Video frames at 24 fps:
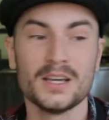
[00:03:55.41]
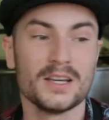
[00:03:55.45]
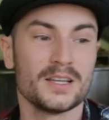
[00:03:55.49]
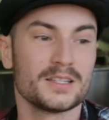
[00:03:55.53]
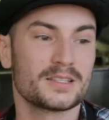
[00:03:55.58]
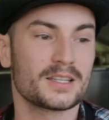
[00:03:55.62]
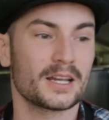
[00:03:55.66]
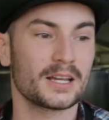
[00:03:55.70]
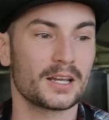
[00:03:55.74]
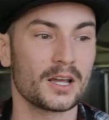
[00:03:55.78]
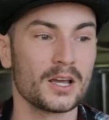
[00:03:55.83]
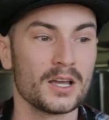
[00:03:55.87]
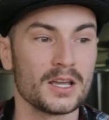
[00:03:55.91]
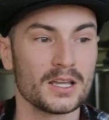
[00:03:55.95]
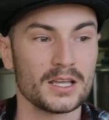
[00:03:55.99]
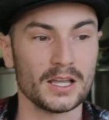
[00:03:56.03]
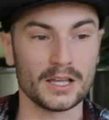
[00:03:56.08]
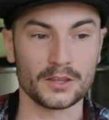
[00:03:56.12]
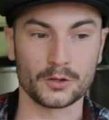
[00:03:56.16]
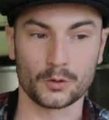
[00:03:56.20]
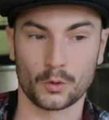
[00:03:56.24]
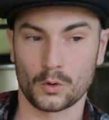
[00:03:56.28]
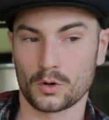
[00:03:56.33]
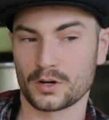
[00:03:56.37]
It's like
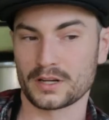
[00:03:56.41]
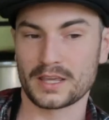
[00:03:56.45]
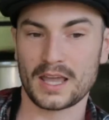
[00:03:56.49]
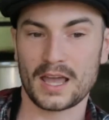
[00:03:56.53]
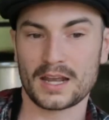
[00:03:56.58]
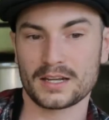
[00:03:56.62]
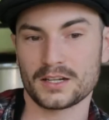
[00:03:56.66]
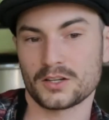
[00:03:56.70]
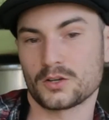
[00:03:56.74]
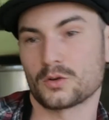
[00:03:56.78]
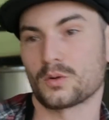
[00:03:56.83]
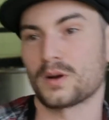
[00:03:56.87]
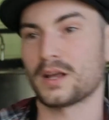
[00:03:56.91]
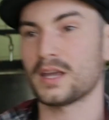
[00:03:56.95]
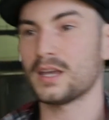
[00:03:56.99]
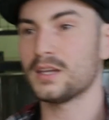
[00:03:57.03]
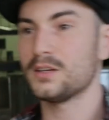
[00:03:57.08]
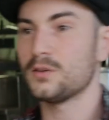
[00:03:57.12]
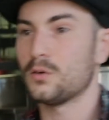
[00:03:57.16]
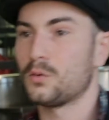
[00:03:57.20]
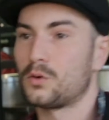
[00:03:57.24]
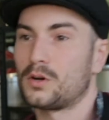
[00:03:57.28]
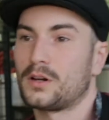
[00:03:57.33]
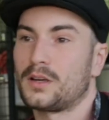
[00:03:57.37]
either organic
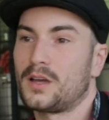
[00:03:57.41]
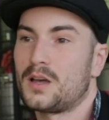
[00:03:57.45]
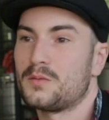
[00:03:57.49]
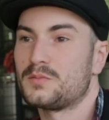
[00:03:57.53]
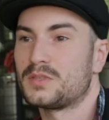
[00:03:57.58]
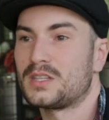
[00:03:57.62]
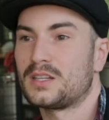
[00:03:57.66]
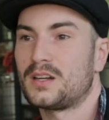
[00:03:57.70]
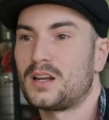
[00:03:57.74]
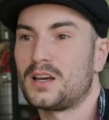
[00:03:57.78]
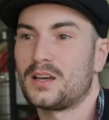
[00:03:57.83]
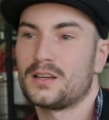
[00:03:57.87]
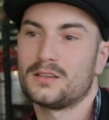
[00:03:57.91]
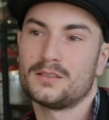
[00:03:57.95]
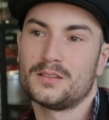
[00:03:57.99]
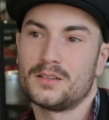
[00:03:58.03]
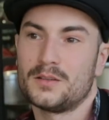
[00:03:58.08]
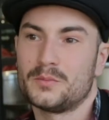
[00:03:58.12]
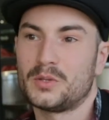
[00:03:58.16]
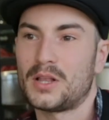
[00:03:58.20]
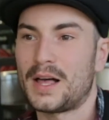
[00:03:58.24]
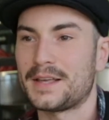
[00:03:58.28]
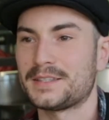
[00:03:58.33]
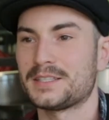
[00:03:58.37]
grain or it comes in a
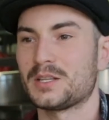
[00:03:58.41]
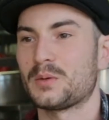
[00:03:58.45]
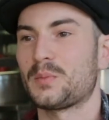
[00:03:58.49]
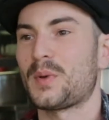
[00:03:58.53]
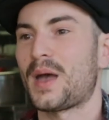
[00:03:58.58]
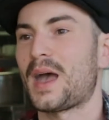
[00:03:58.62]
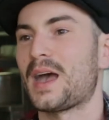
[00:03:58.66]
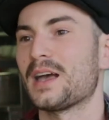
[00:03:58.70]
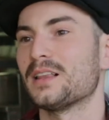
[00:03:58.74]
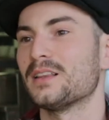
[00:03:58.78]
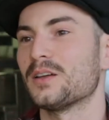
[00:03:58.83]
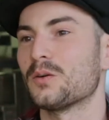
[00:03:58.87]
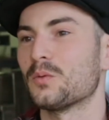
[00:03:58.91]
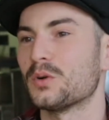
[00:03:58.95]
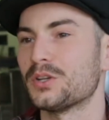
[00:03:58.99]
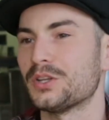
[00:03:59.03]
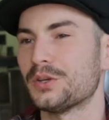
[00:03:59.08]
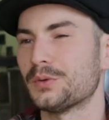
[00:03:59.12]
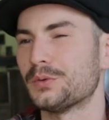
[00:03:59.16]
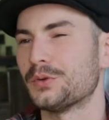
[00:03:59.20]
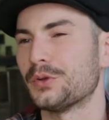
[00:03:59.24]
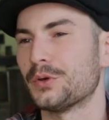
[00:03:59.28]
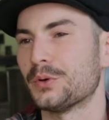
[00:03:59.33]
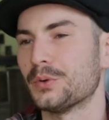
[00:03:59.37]
plastic bag. Like what
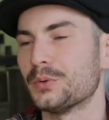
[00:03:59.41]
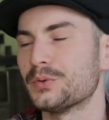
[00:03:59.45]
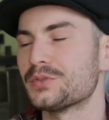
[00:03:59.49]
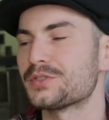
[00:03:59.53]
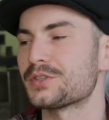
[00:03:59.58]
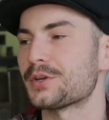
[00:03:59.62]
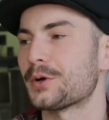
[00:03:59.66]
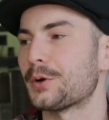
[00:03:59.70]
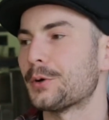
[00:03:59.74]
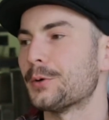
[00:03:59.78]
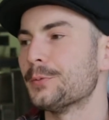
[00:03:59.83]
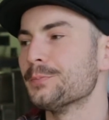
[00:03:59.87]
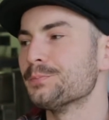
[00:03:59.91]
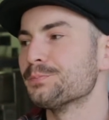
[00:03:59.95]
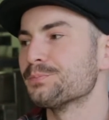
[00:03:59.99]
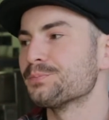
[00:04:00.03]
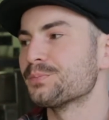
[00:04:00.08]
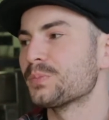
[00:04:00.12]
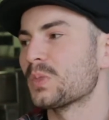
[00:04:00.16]
do you do? So,